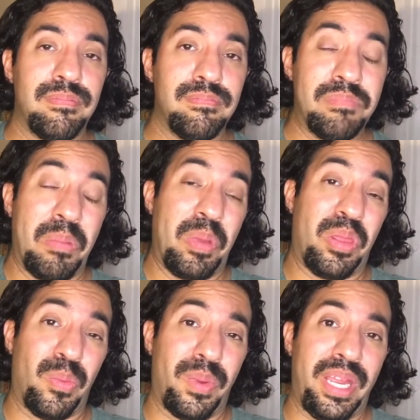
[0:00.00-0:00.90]
maybe
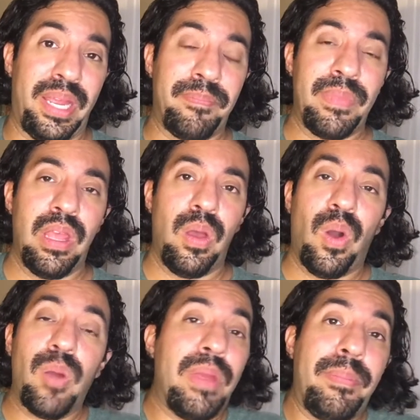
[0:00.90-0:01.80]
3,
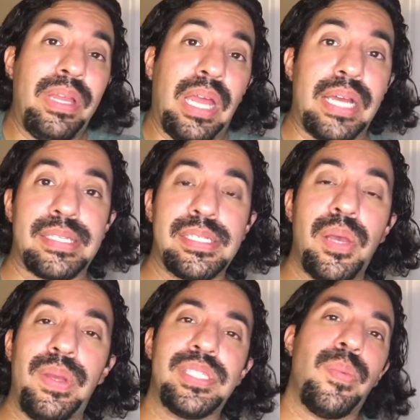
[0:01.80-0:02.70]
or maybe less. So
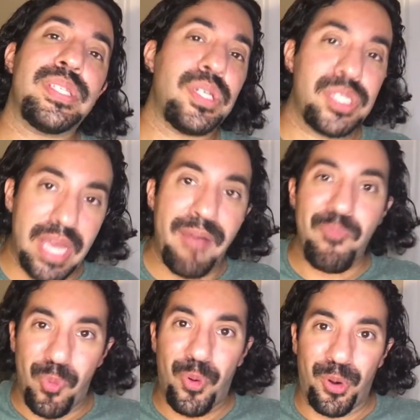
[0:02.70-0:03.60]
it's always good to have
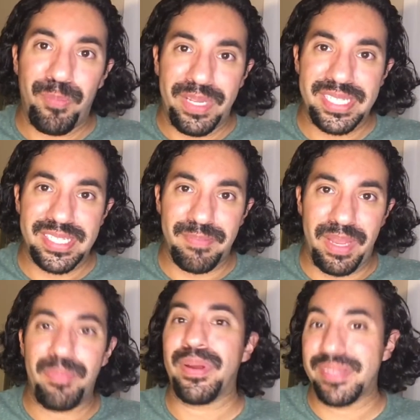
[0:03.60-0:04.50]
more pieces of
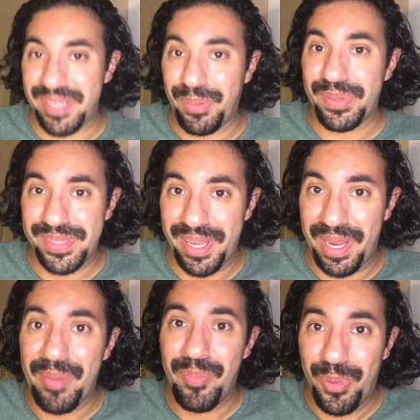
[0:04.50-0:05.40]
paper. I always say
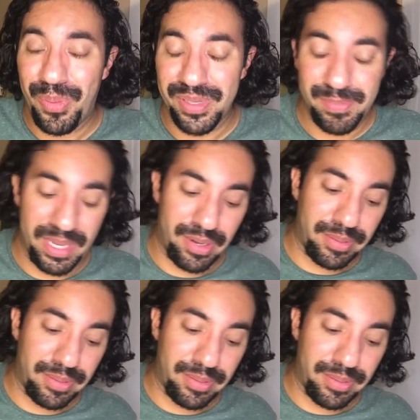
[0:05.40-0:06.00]
more is better.